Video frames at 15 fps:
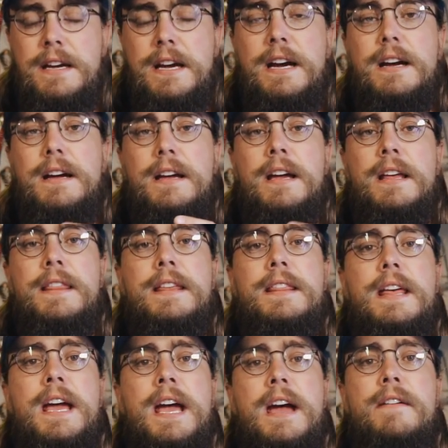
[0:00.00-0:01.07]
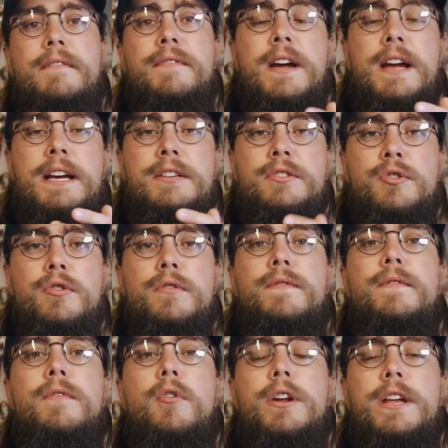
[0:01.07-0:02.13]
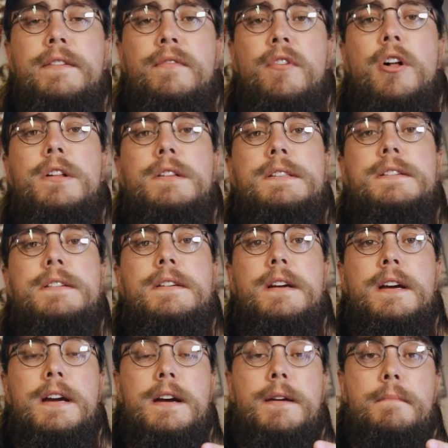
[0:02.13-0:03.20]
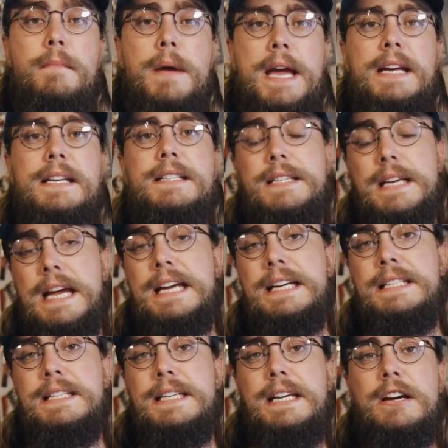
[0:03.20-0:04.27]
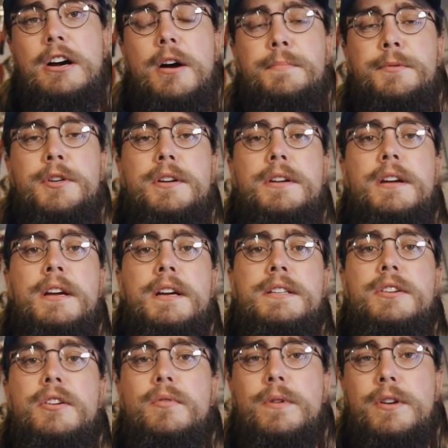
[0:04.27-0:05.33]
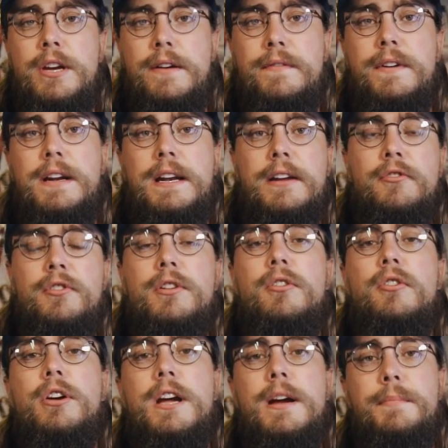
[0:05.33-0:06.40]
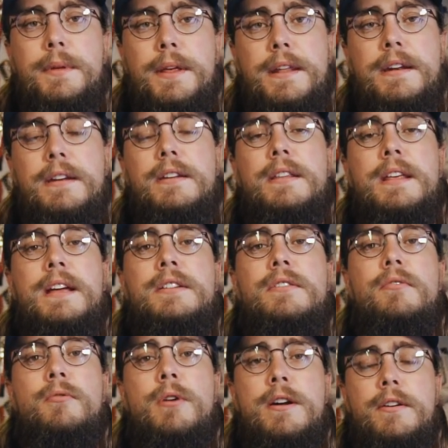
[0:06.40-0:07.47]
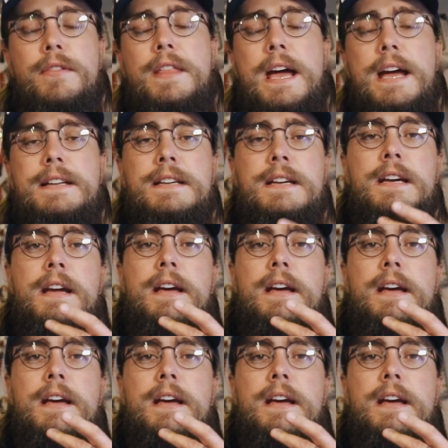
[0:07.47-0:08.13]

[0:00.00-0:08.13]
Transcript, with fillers: Uh, and then they have a 240 volt uh, mains AC option. So when you have an electrical hookup, then they run on that.